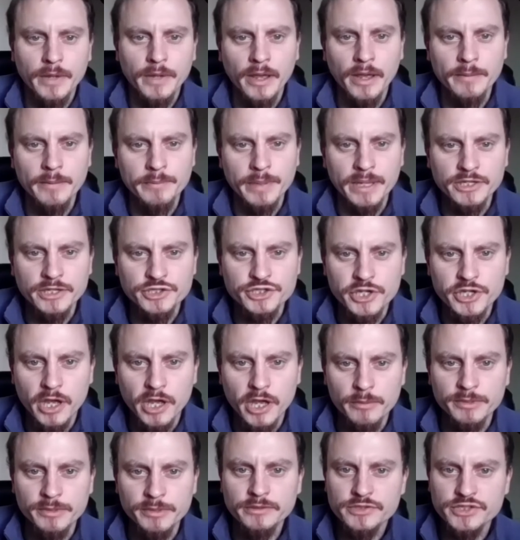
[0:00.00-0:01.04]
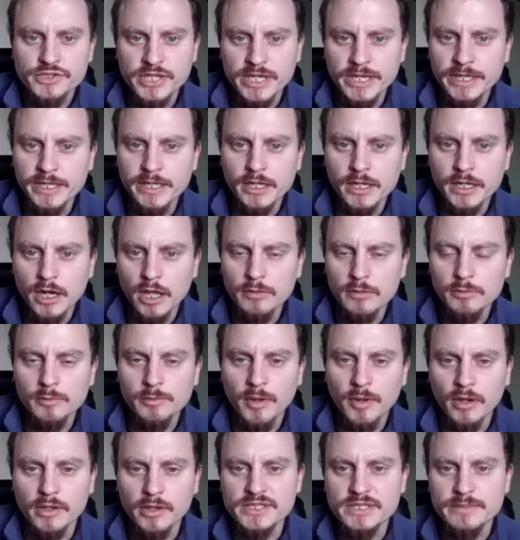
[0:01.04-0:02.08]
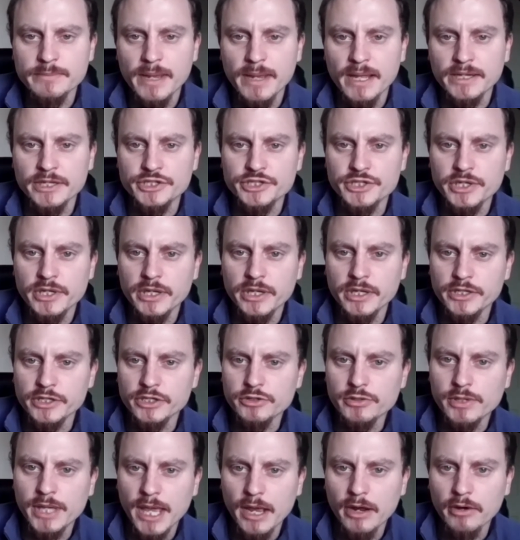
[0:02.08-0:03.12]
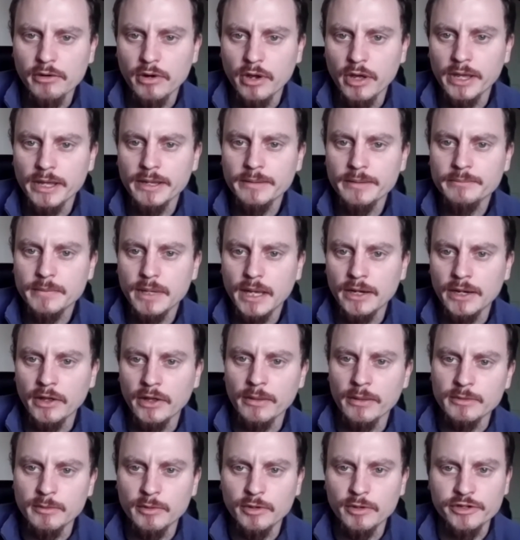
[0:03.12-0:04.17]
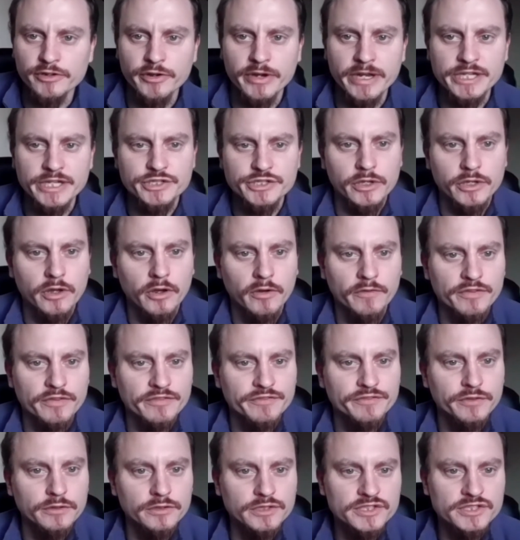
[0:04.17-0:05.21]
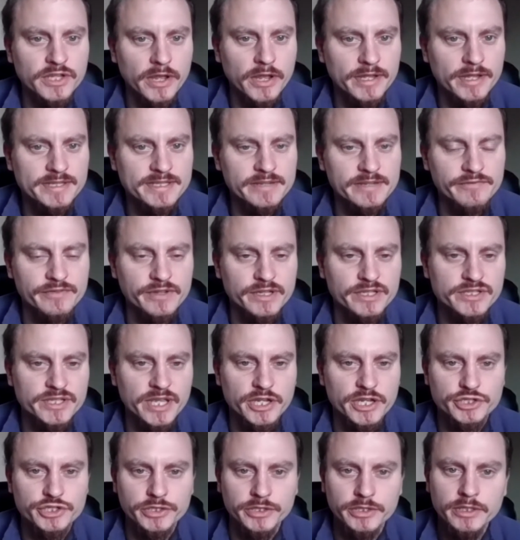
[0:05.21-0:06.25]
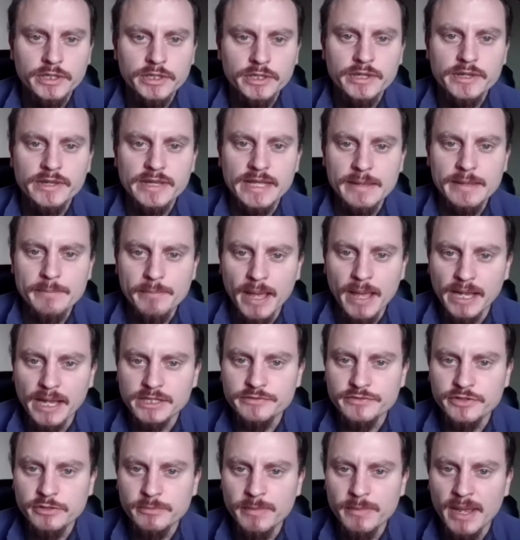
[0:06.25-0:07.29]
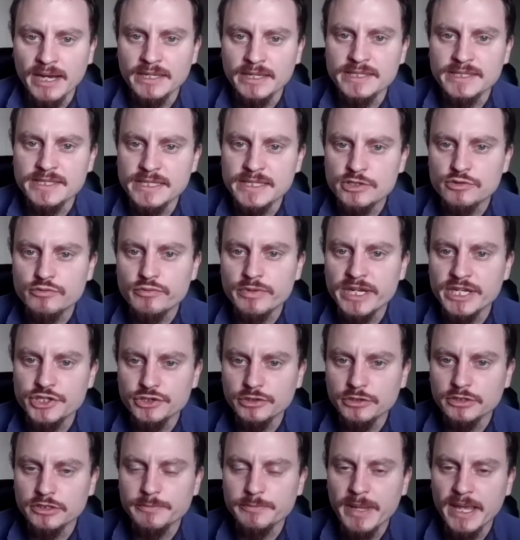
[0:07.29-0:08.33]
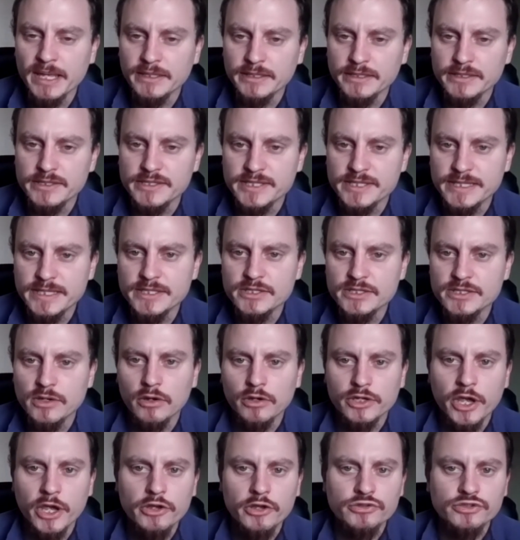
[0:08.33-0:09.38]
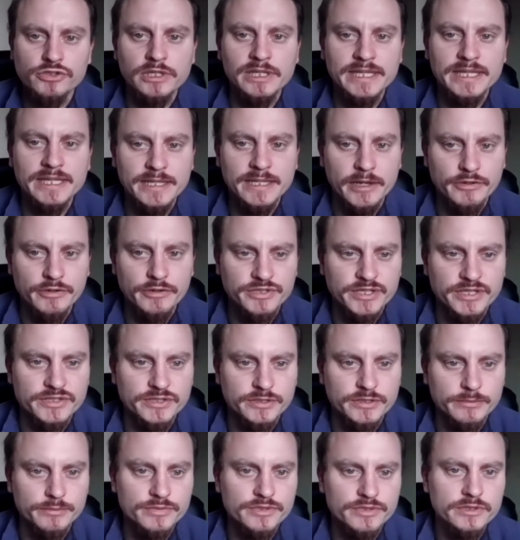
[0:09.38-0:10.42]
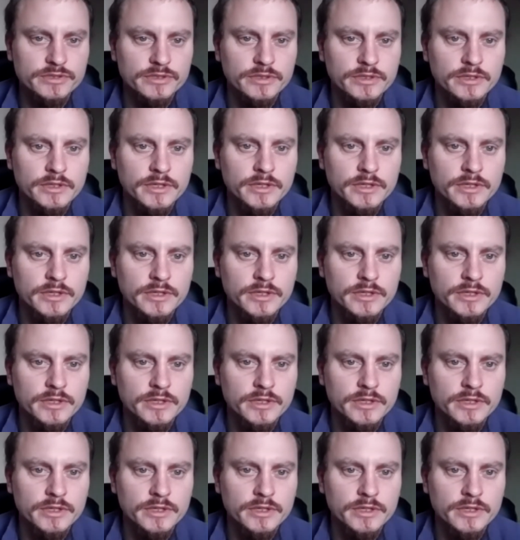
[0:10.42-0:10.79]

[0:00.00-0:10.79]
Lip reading: I'm Ben Sharman, Senior Global Policy Manager at UKRI, and I'm the moderator of the full scientific session, The Impact of Humanity's Regional Dependencies on Coastal Ecosystems.